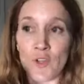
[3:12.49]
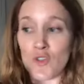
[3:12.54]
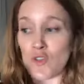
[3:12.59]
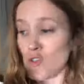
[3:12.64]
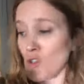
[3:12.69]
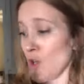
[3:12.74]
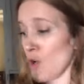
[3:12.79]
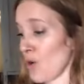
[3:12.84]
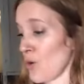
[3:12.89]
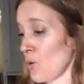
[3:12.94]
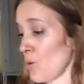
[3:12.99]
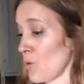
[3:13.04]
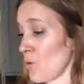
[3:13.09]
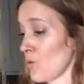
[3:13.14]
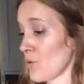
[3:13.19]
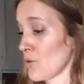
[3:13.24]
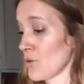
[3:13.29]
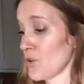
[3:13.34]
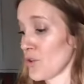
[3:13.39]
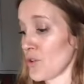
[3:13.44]

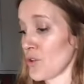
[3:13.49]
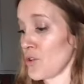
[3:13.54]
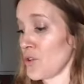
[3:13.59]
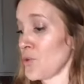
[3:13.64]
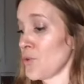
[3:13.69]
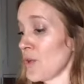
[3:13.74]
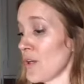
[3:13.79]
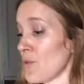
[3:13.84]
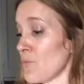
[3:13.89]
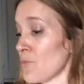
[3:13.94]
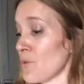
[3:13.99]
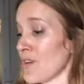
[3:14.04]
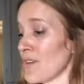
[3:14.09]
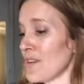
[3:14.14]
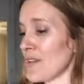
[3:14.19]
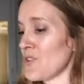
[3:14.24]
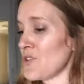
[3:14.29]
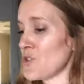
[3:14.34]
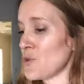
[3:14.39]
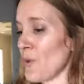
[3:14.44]
So you can
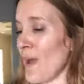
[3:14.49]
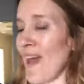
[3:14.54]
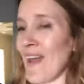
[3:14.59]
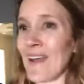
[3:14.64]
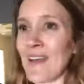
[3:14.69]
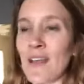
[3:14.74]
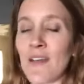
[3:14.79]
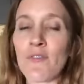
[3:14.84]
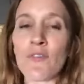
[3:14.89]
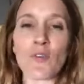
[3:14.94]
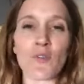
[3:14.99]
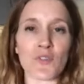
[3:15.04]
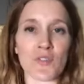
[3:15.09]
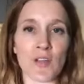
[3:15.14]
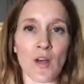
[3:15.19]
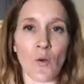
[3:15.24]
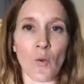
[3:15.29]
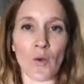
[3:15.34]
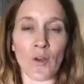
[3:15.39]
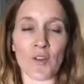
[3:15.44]
really do any of
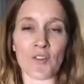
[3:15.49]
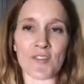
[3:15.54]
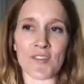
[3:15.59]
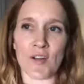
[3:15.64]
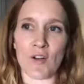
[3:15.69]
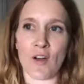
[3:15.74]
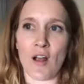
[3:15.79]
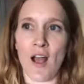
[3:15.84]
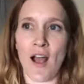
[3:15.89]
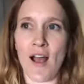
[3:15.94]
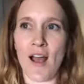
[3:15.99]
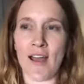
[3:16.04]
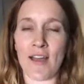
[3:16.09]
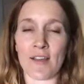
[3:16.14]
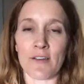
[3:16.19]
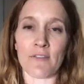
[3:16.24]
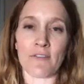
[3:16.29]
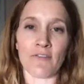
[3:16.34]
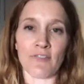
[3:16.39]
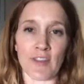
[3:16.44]
those oils that are high
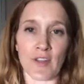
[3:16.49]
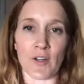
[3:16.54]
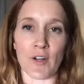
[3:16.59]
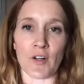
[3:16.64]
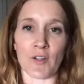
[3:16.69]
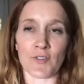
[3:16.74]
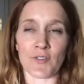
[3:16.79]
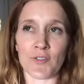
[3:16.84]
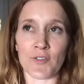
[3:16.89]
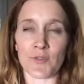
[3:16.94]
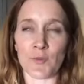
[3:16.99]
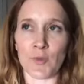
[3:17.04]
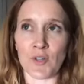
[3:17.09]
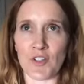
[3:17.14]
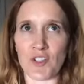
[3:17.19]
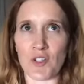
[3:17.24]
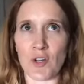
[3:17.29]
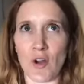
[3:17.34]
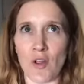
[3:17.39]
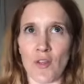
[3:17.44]
in phenols,
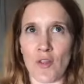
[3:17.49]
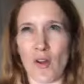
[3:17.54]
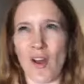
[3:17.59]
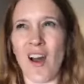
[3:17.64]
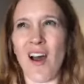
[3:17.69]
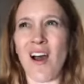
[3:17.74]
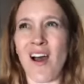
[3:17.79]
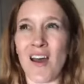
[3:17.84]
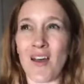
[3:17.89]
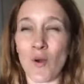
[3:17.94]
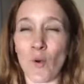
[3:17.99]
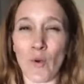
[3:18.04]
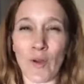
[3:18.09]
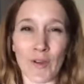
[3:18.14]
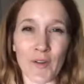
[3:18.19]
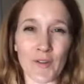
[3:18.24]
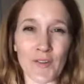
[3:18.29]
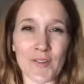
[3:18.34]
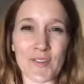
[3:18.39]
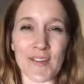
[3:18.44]
which are the hot
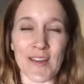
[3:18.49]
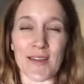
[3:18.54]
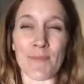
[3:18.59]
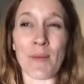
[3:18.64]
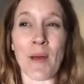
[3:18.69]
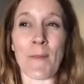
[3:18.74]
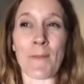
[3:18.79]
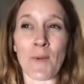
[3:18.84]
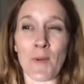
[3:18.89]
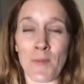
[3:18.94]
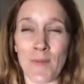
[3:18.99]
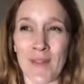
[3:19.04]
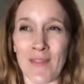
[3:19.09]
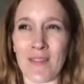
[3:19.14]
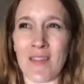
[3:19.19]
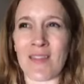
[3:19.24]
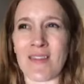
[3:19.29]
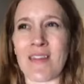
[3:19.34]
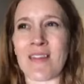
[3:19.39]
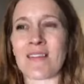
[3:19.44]
oils like
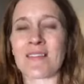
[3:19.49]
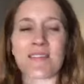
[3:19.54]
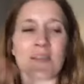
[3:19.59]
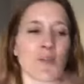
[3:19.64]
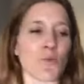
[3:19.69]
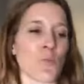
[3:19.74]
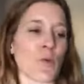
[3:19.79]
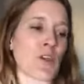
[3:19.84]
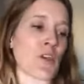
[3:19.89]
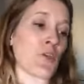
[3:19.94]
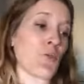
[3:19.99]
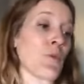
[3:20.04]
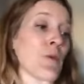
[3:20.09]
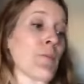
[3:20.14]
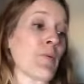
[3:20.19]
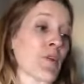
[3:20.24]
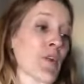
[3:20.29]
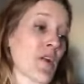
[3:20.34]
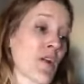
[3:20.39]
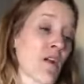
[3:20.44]
peppermint, the things that when
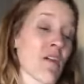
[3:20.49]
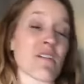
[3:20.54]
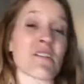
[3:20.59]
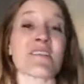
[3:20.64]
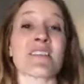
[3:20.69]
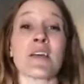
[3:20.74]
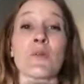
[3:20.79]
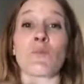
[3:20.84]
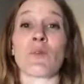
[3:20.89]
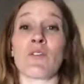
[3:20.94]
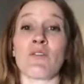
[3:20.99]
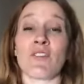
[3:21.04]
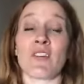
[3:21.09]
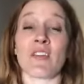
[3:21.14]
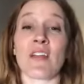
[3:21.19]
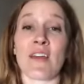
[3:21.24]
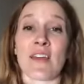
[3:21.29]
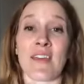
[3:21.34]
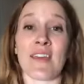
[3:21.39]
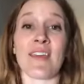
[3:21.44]
we put on our skin, we
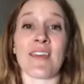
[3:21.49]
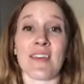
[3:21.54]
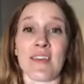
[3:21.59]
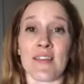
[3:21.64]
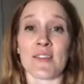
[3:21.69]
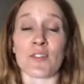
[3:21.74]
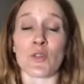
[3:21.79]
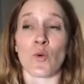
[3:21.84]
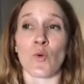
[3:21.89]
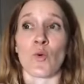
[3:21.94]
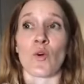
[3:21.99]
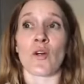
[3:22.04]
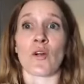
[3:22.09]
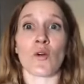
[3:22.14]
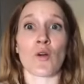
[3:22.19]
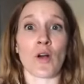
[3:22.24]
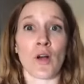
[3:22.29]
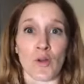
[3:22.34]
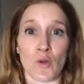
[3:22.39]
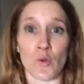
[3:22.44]
feel like heat
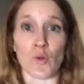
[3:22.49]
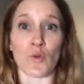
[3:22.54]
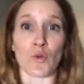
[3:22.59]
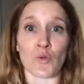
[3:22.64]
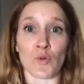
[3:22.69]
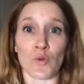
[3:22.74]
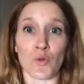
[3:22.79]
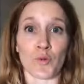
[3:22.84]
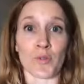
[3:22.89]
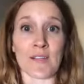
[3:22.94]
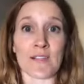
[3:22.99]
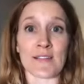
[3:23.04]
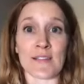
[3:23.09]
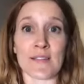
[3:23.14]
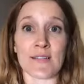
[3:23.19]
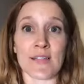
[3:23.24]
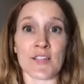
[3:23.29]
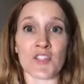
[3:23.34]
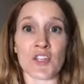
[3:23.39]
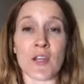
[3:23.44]
or a cooling
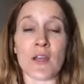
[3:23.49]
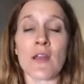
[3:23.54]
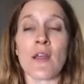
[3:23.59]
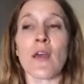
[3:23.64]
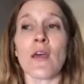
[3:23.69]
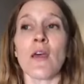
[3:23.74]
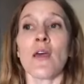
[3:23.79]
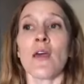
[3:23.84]
sensation.